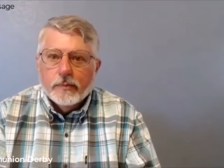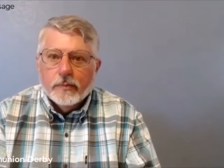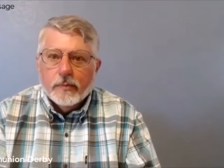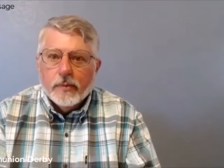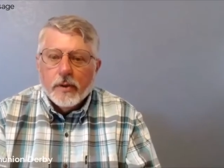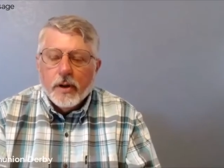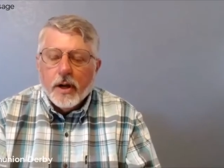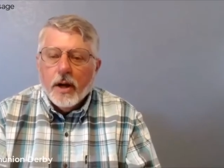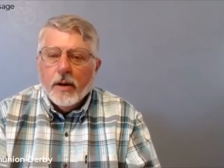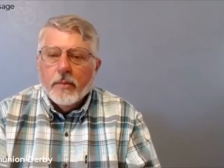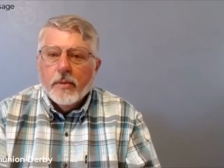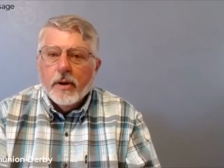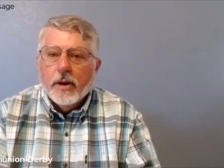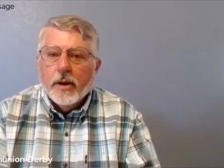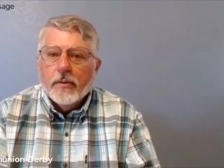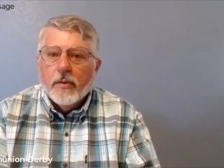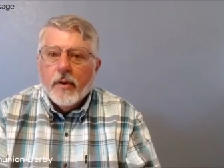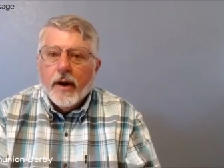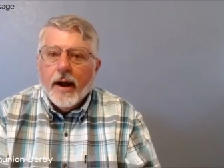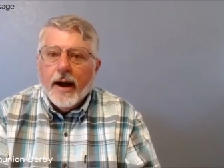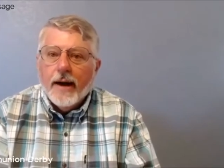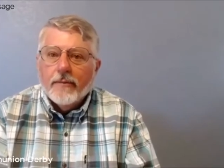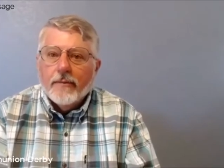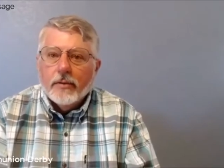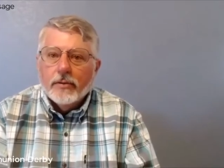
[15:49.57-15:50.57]
come
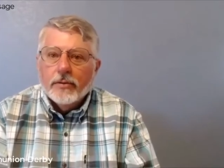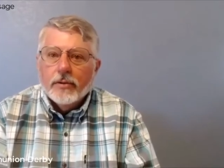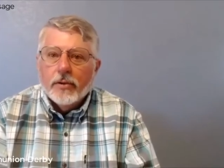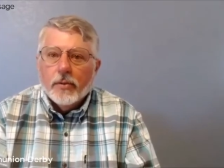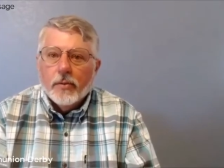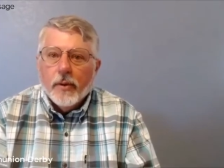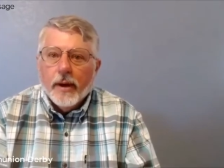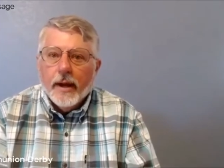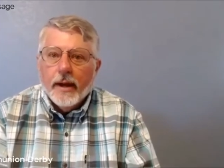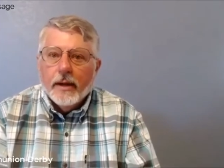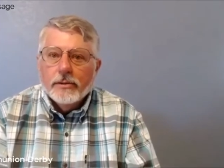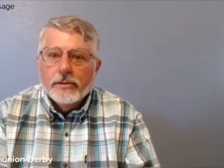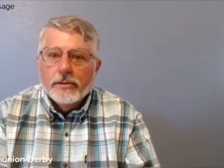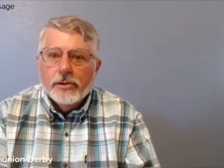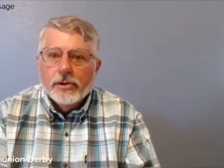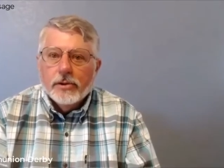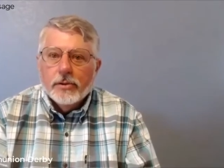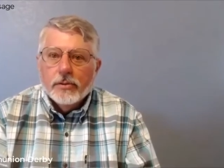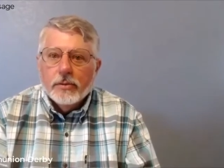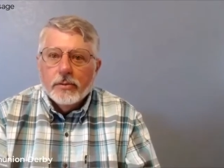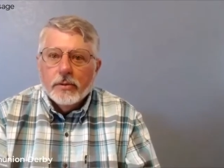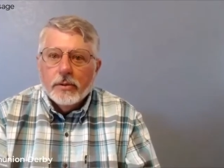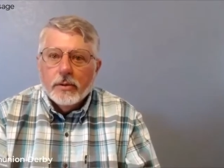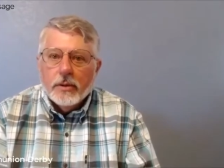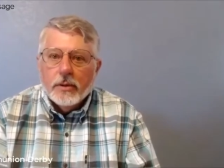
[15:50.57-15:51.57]
unraveled around you
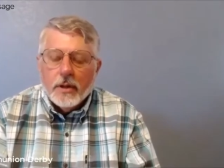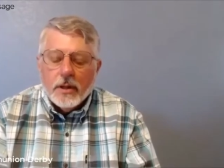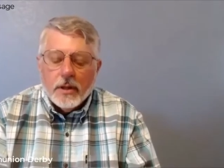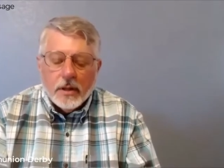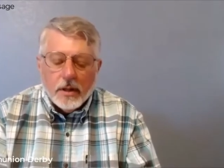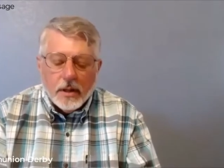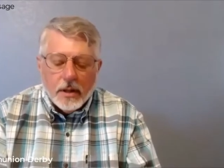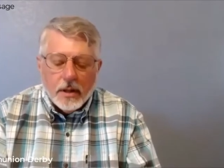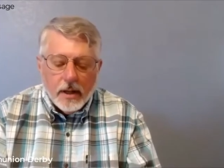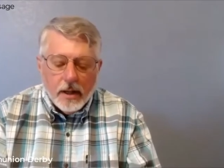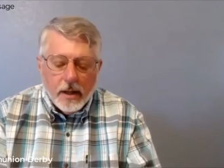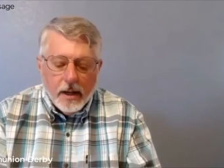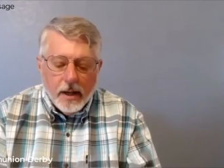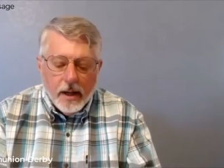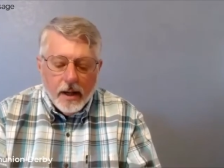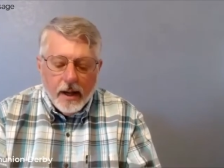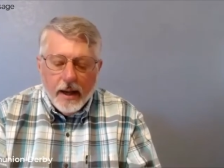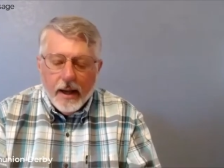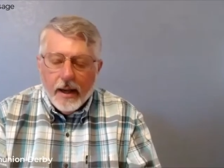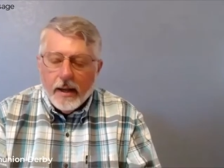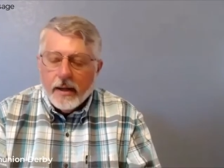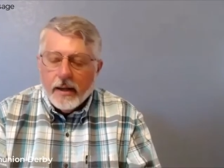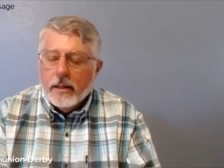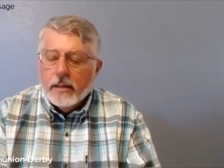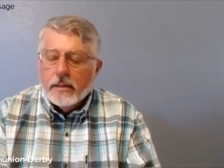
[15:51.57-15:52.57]

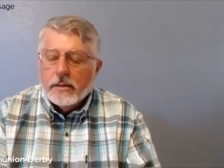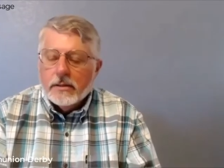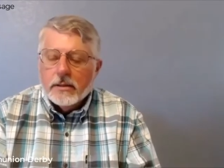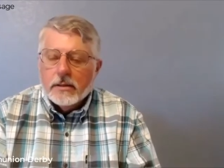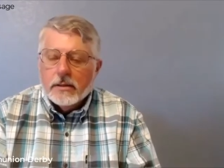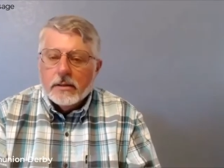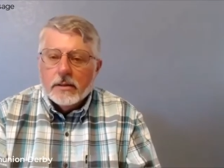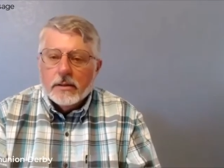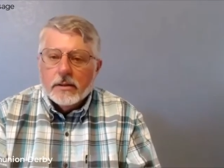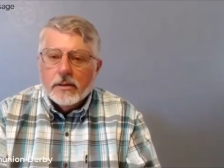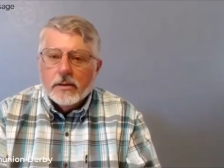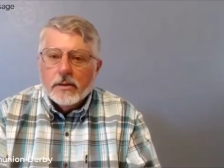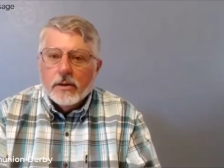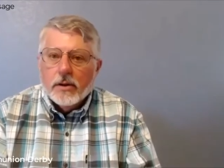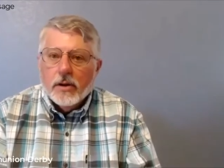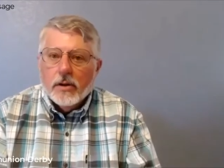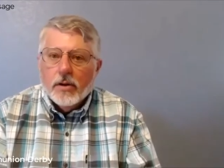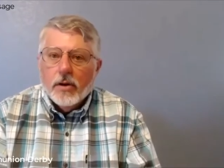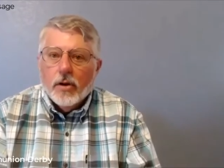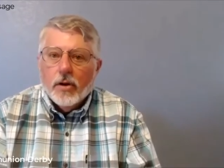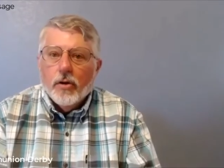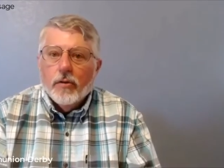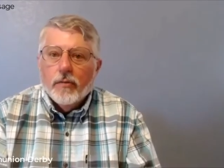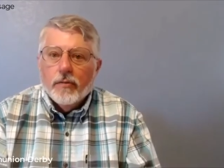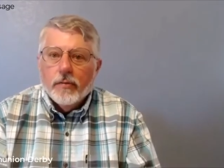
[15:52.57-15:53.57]
and it's
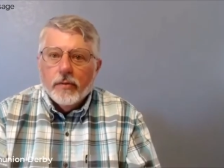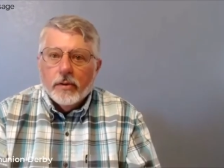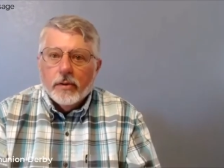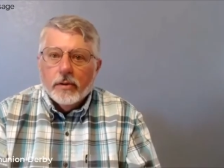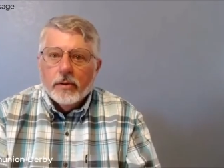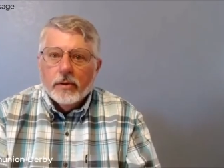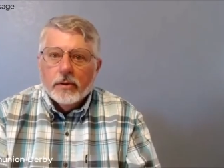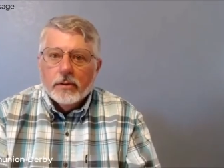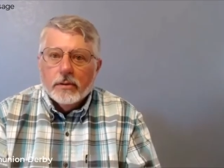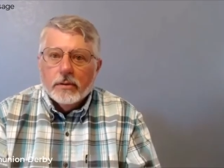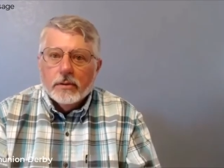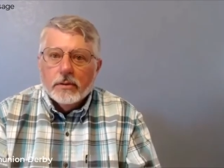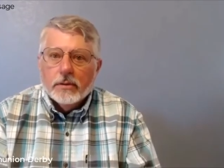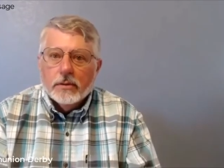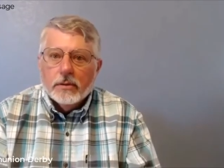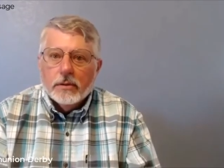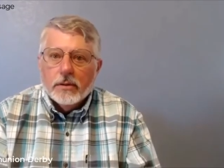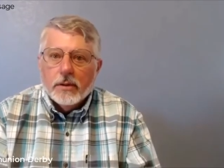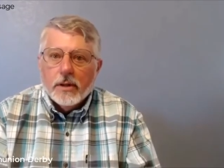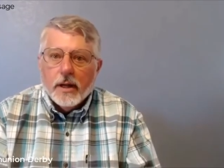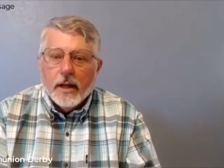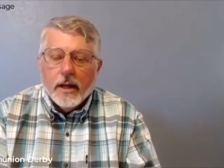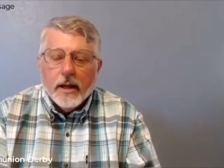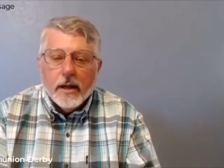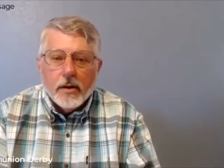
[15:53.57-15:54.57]
over,
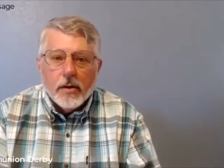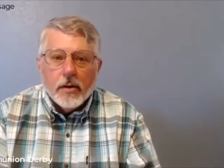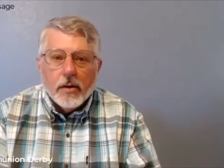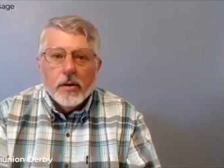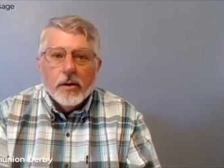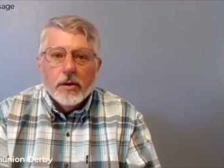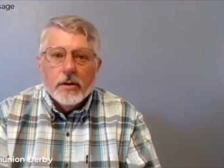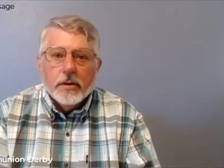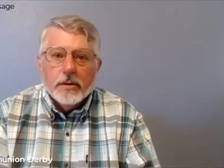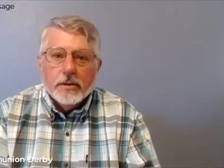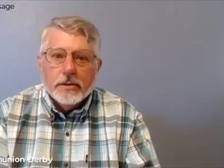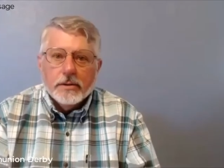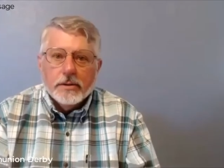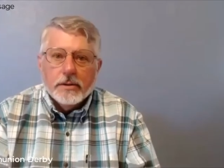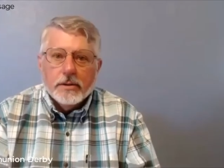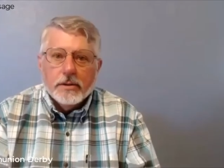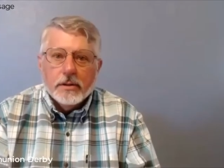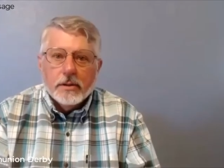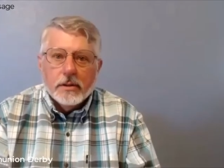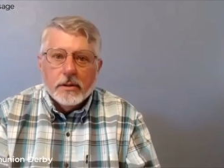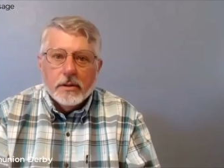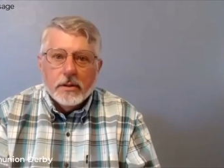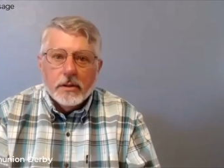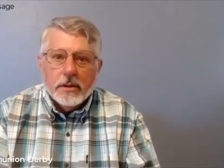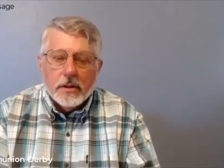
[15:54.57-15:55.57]
it hurts.
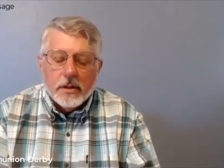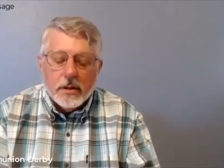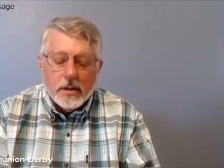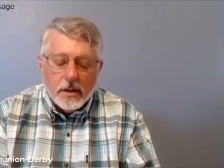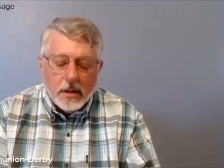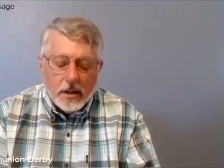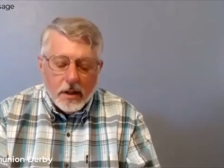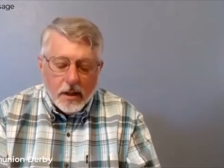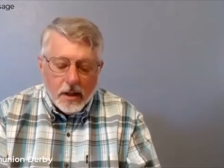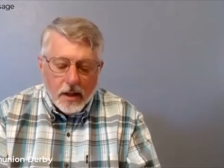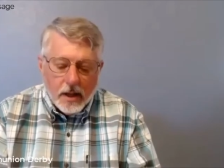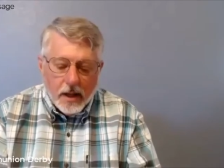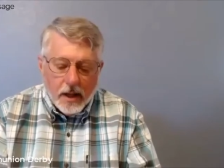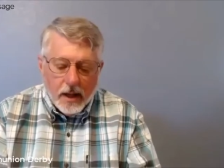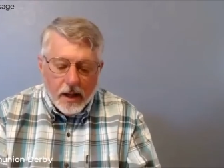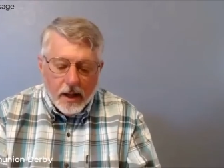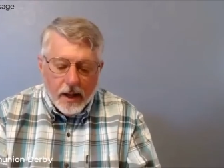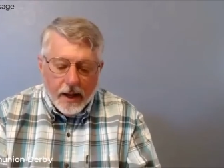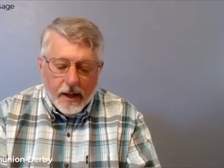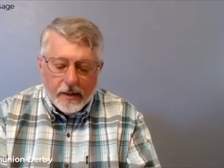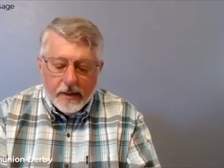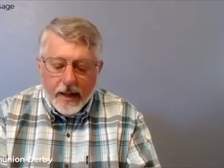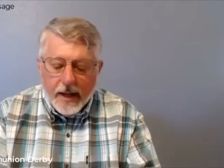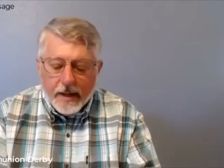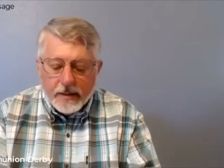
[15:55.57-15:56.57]

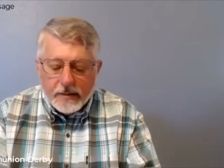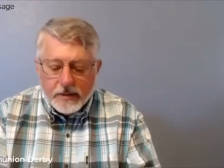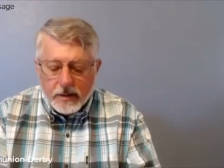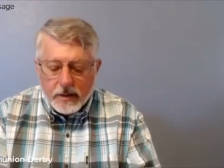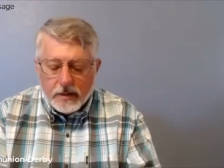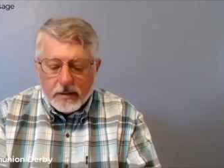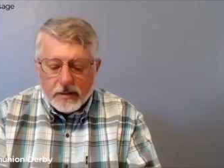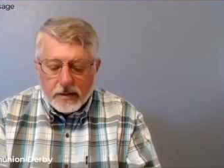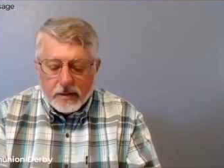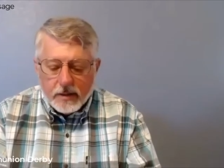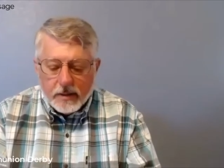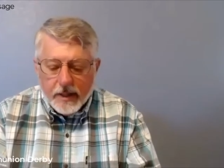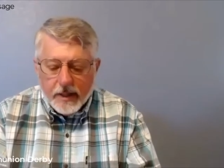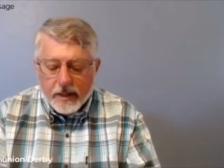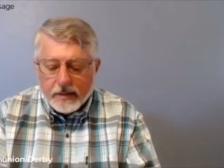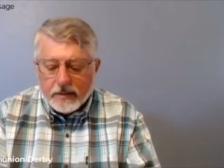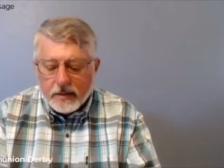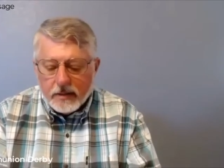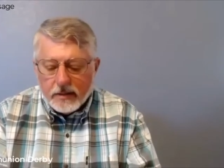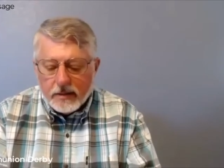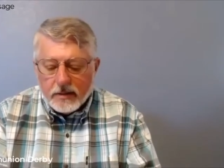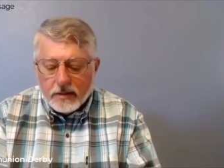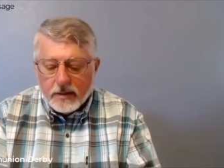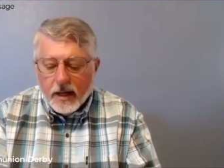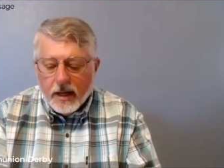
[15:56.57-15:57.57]
And that's a, that's a
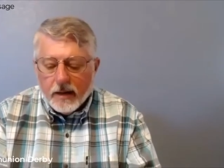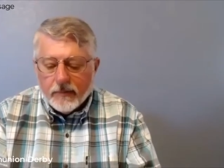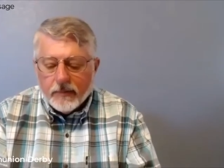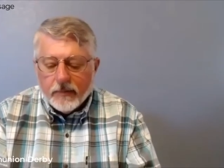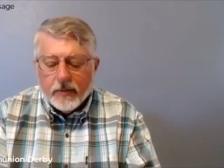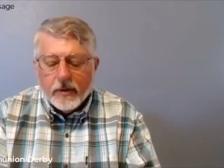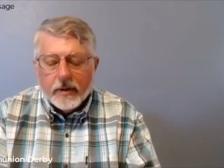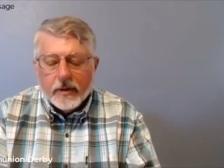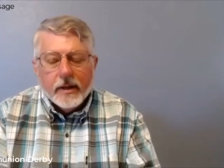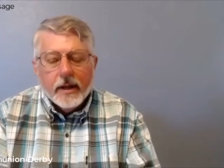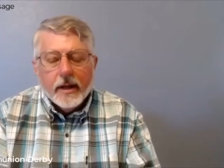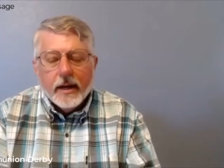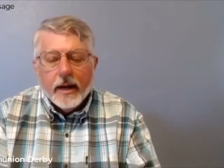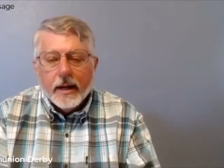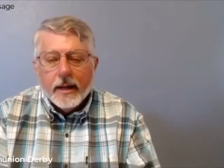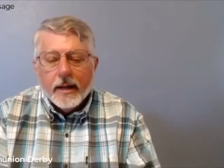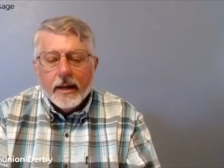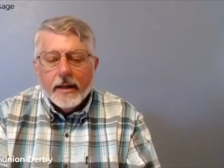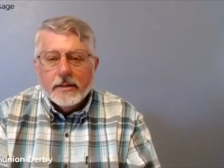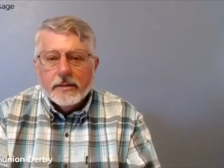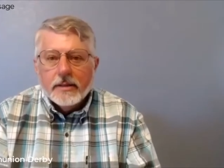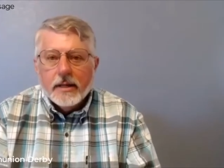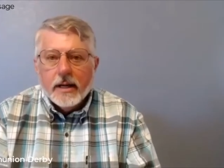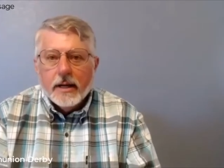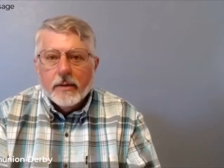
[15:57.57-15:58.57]
suffering that I
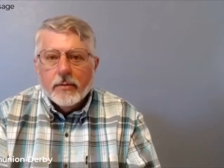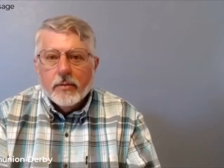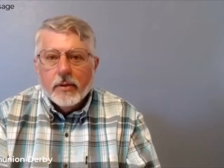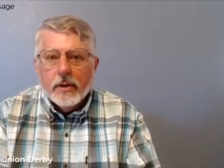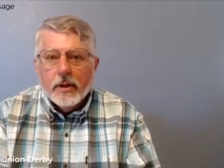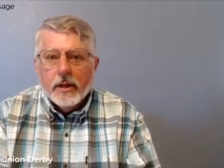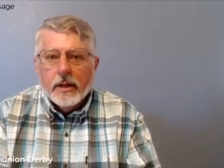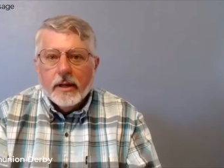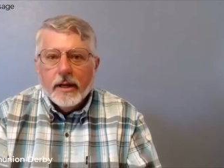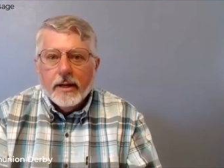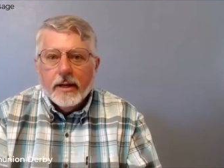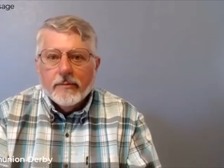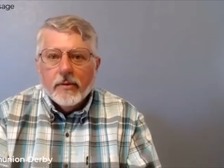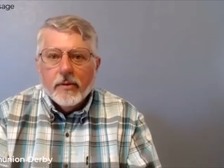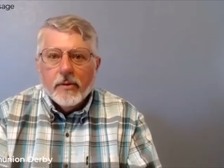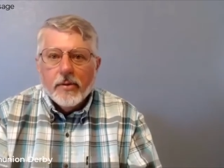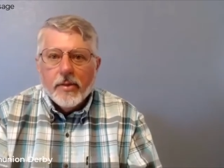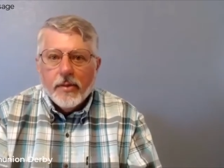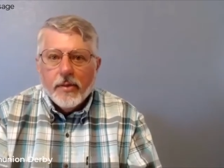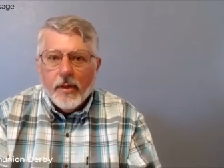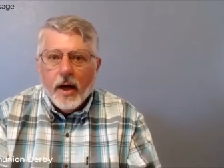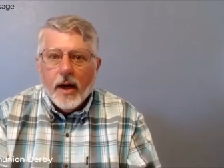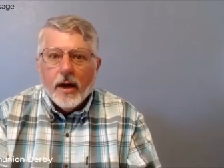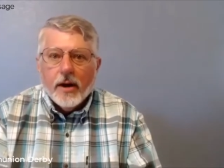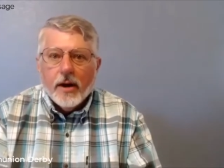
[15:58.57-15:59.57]
guess I really never thought